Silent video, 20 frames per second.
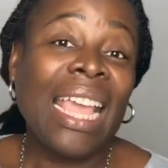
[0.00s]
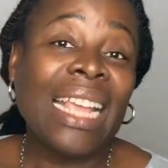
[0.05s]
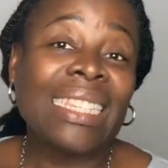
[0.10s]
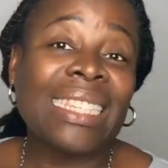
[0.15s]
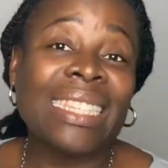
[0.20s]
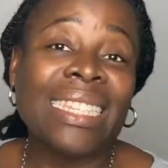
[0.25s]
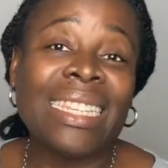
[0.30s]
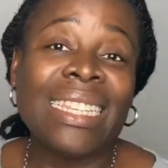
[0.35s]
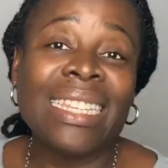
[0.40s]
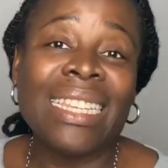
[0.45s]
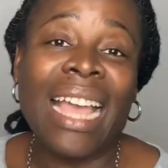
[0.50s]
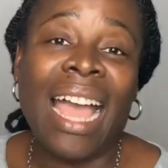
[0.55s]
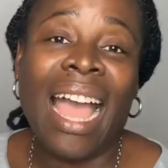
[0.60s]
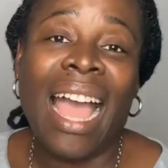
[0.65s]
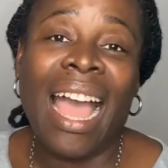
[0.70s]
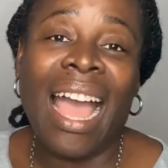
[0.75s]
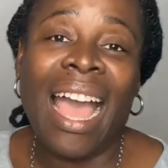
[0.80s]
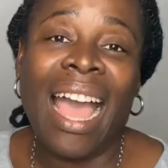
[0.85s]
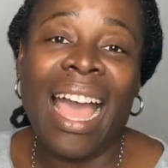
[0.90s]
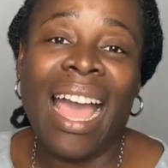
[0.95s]
It's
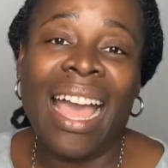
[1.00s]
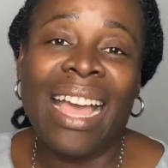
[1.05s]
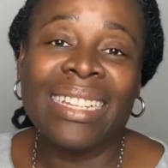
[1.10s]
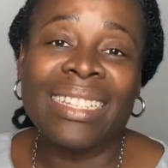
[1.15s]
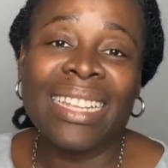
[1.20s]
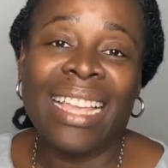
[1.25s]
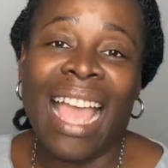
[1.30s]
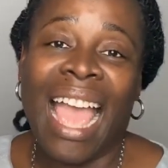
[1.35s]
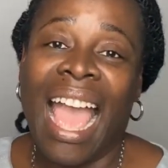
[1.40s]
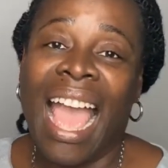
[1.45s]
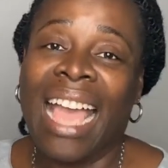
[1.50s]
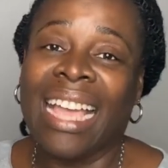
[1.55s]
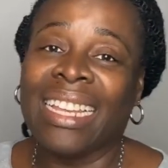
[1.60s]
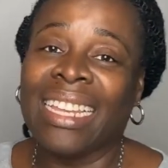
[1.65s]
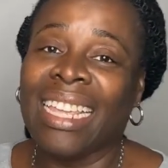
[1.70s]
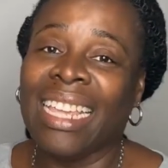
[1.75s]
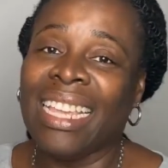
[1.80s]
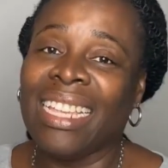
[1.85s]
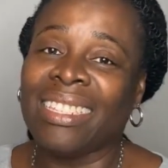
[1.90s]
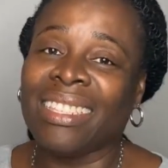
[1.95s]
not
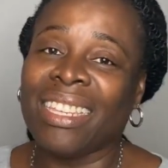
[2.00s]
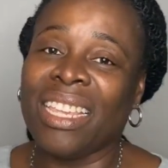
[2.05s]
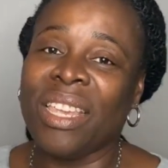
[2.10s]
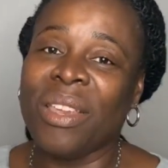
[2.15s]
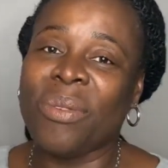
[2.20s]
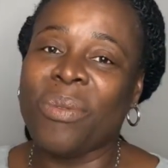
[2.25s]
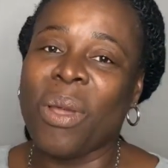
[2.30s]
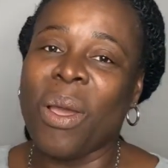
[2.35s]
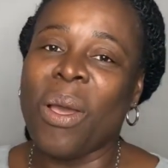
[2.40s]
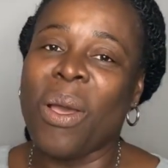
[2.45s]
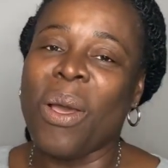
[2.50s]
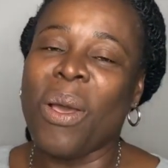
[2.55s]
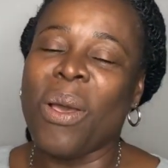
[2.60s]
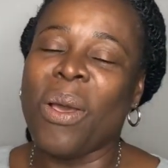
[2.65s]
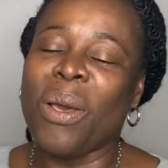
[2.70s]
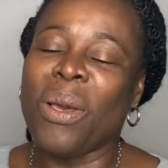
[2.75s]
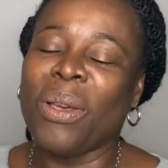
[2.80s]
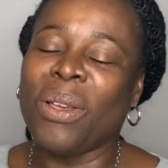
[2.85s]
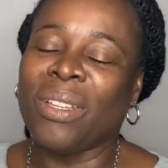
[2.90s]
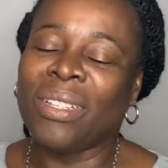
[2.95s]
an easy
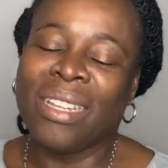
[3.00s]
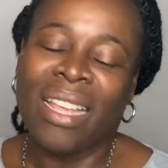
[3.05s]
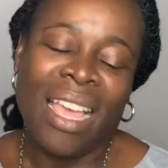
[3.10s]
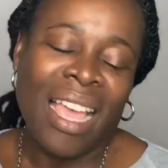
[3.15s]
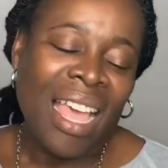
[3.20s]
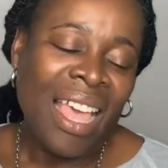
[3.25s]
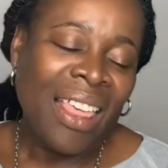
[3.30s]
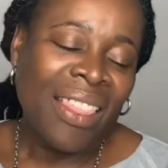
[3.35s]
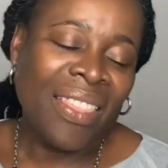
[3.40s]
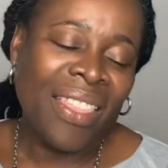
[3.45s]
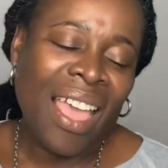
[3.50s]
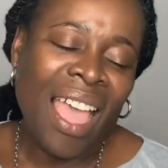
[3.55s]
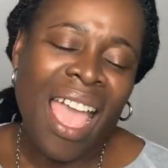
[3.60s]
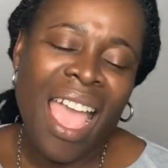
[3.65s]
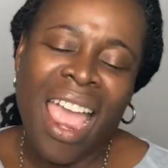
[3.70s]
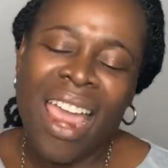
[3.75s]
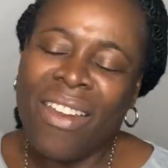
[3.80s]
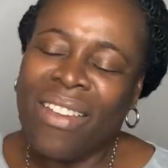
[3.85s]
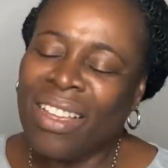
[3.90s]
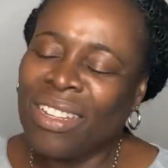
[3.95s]
road.
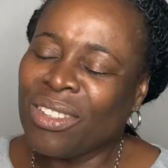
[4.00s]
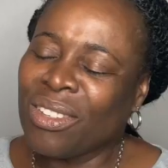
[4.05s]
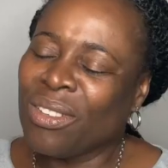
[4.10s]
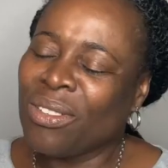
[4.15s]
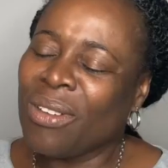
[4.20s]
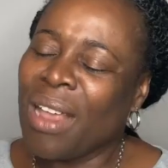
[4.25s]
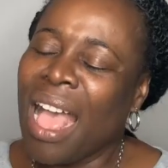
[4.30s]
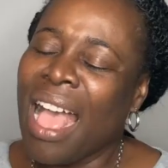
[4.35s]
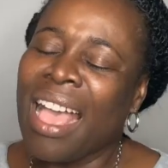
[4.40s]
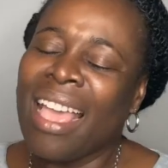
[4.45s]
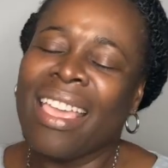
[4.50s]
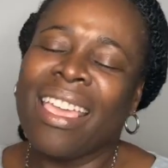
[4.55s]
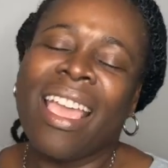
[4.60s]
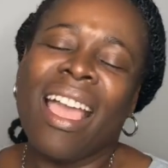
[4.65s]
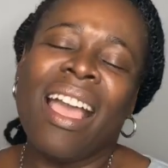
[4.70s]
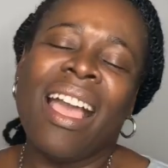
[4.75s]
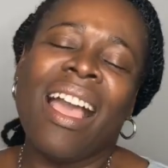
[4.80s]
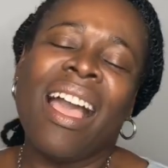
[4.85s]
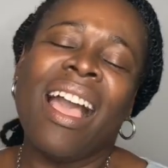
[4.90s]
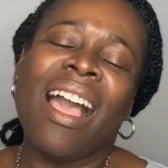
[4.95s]
There are
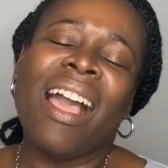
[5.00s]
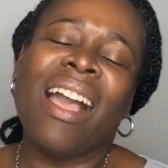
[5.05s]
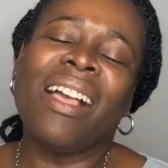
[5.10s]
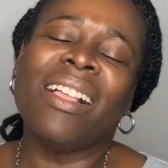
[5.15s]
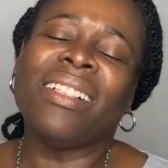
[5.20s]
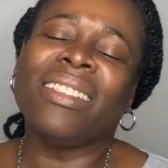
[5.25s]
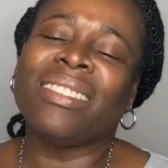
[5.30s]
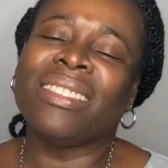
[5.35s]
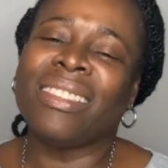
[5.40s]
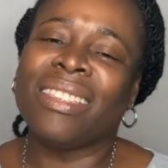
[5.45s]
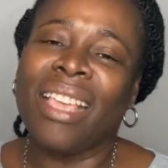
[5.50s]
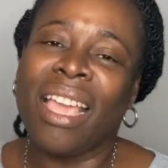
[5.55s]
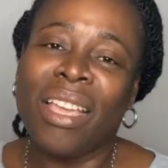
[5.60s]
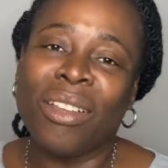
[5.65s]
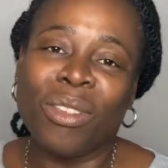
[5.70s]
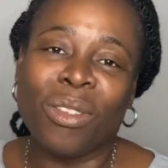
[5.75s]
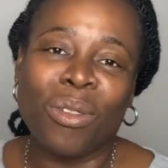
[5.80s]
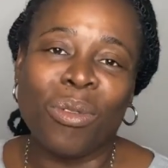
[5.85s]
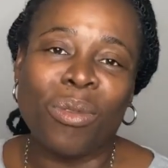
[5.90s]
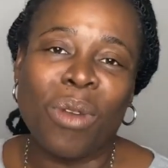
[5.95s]
trials
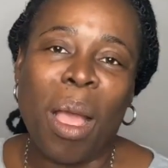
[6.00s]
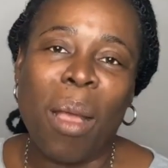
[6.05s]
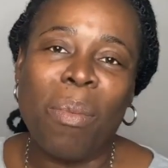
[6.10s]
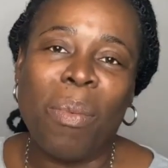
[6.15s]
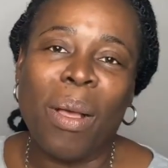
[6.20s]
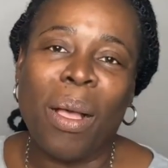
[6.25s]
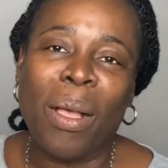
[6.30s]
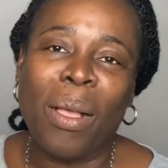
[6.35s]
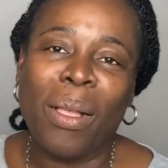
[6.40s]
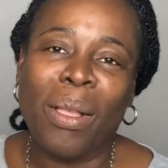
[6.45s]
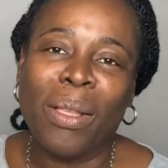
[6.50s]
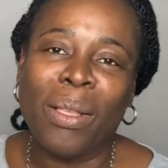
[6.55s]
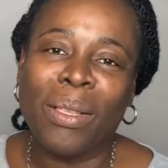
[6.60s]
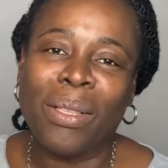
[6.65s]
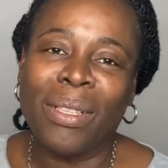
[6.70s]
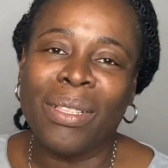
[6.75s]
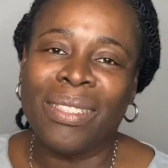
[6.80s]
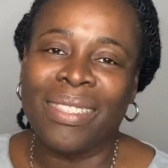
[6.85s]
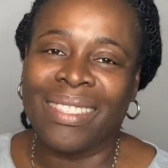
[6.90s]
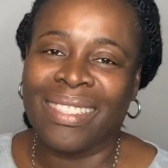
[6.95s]
and
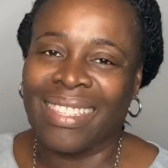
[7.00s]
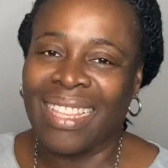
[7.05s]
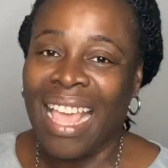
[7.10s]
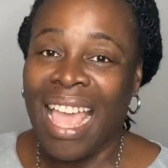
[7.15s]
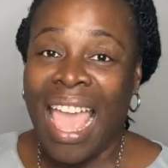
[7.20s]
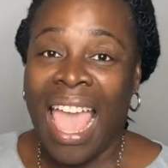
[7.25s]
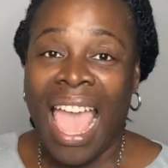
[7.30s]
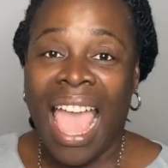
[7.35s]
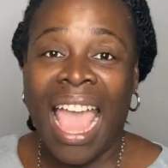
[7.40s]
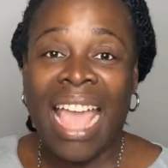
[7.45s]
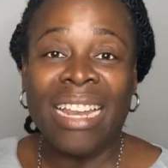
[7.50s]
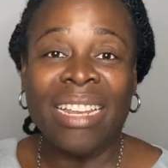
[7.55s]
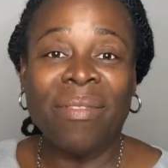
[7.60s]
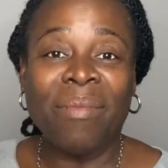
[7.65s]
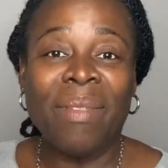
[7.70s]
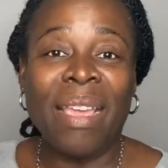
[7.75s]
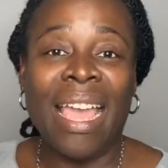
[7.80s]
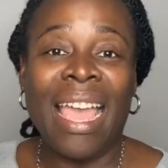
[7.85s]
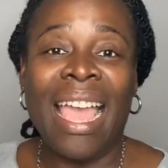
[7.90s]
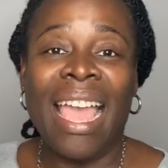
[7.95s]
troubles
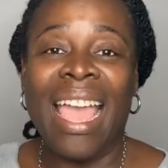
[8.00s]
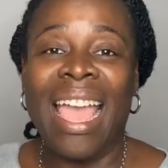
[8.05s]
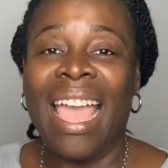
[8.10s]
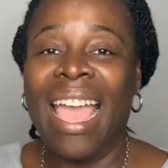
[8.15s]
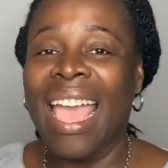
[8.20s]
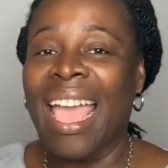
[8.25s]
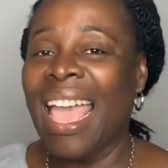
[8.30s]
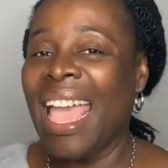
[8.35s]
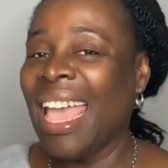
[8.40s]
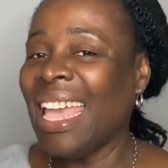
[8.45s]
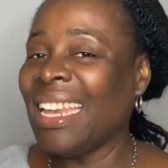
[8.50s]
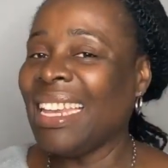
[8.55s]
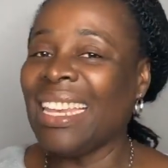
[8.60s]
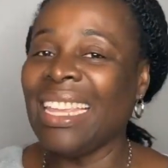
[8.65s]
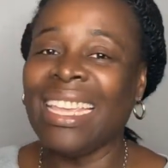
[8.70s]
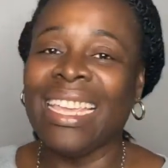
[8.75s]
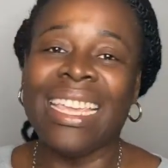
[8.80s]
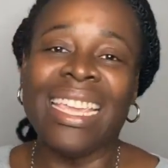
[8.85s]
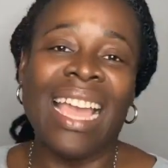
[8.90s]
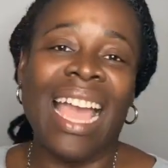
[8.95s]
and
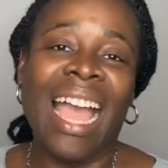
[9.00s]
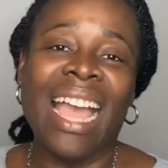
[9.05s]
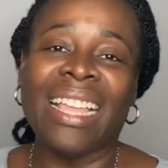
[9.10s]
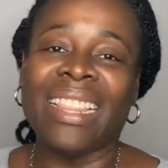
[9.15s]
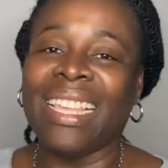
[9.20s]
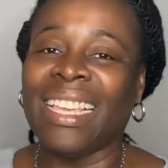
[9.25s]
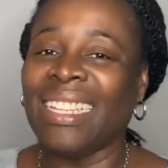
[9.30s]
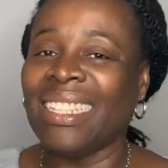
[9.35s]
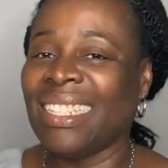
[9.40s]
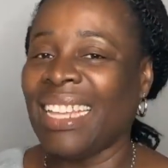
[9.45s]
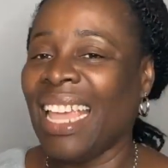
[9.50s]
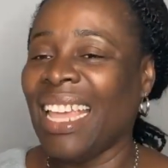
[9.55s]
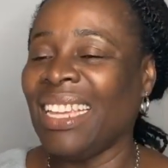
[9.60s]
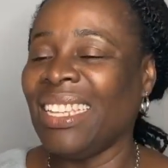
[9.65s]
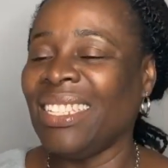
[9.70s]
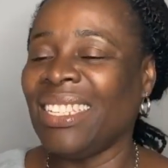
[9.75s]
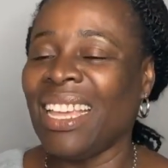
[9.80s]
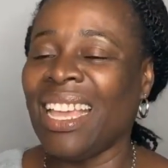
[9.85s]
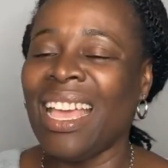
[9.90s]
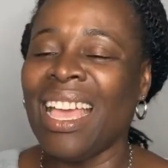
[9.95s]
many other
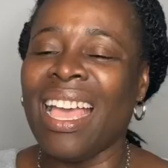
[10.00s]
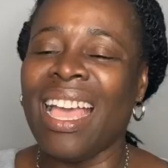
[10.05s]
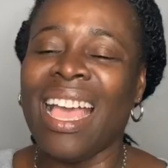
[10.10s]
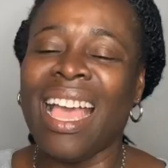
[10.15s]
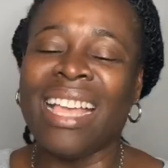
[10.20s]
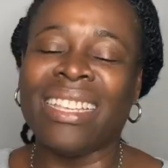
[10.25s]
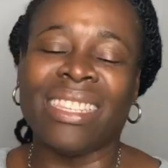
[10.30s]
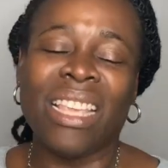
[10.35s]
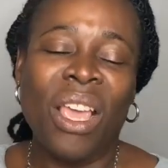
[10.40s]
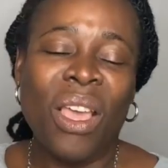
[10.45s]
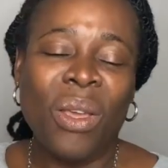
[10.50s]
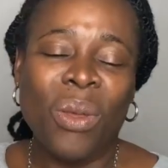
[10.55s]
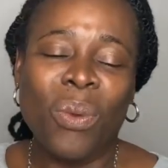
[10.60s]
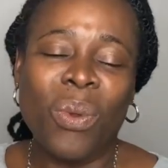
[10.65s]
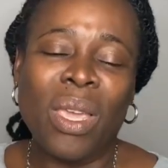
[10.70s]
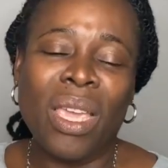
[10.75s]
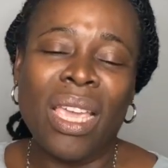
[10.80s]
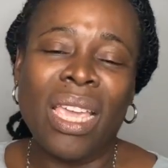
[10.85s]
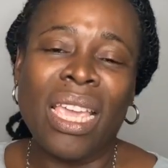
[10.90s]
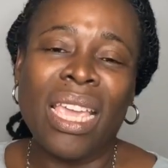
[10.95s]
dangers
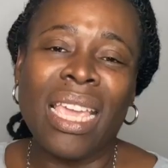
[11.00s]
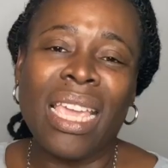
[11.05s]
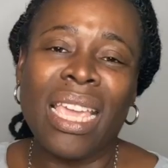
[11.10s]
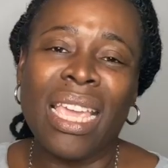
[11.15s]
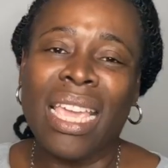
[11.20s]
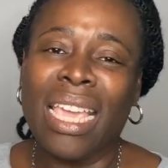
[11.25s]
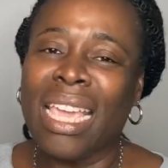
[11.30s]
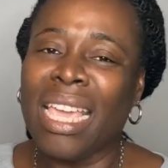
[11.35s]
we